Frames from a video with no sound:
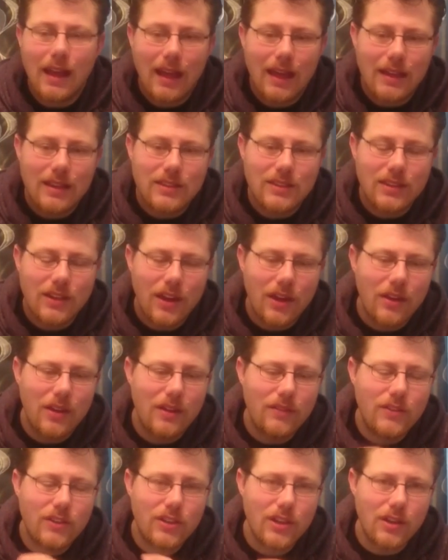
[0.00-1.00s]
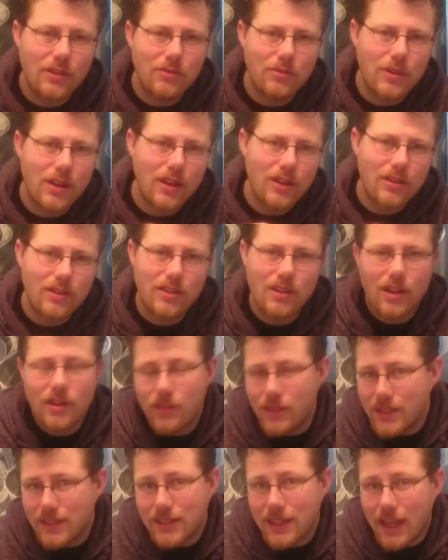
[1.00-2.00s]
So if you don't know
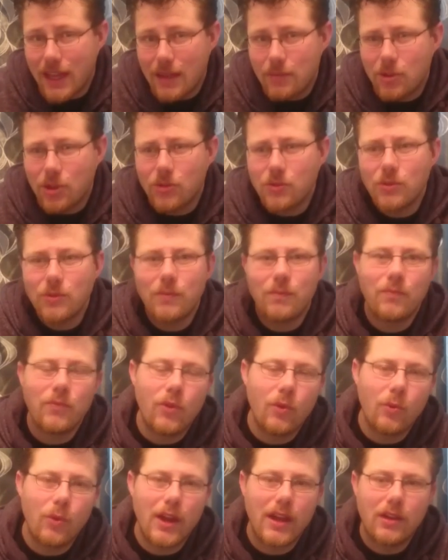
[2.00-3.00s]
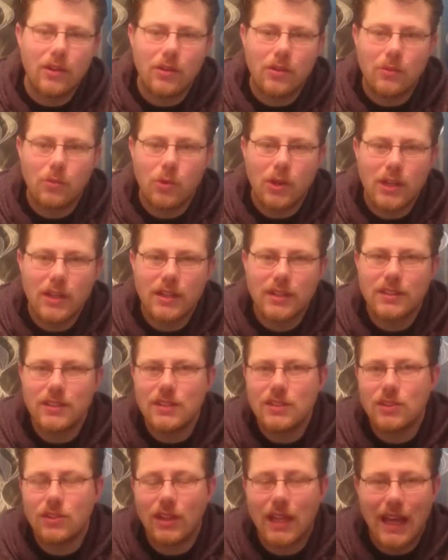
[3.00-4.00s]
this game at all, the way it works is
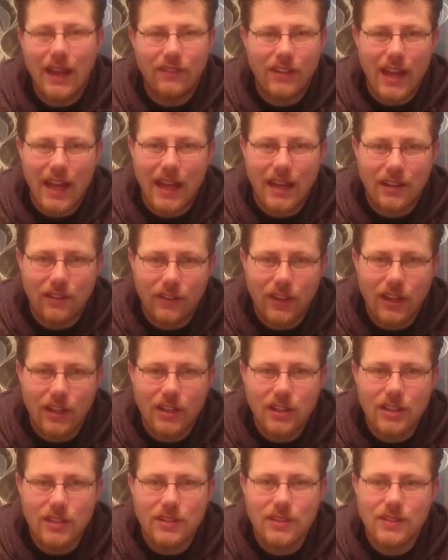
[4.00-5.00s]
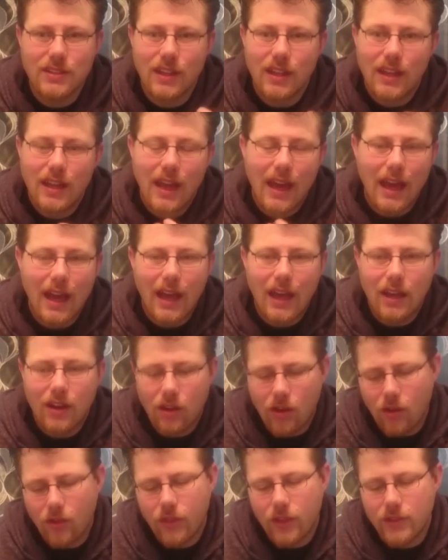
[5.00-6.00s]
you'll have a hand of cards, and
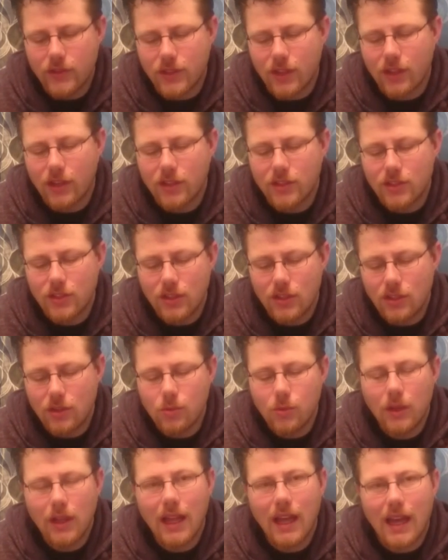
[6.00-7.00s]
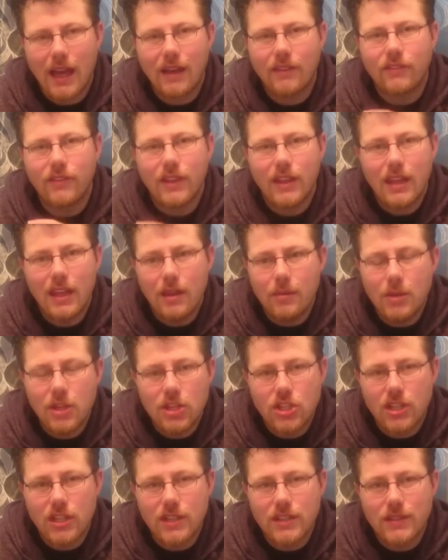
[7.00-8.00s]
on those cards you will have
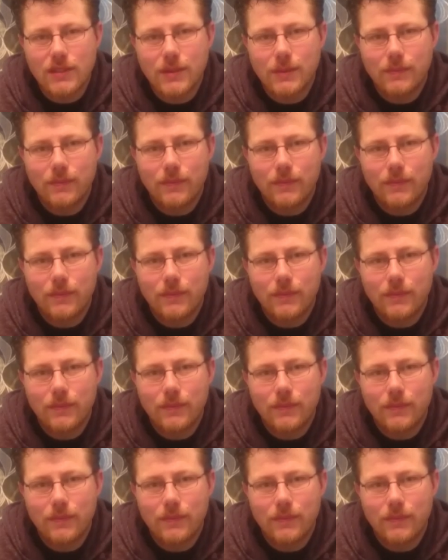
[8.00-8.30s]
images.